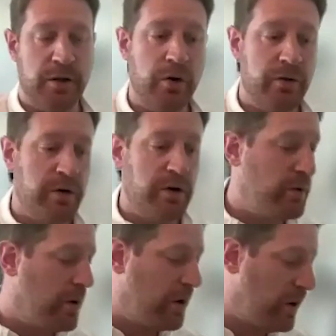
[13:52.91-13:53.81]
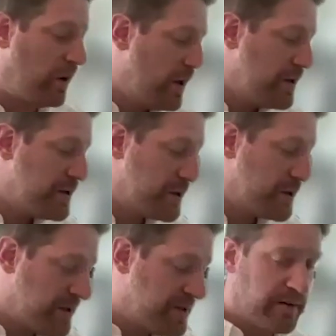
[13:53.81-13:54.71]
Know that if you are
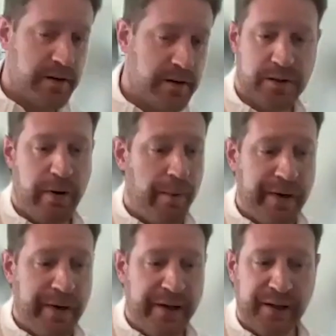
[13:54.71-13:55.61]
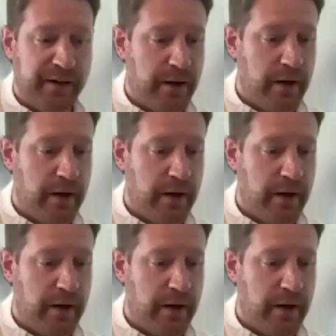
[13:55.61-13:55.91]
submitting things to public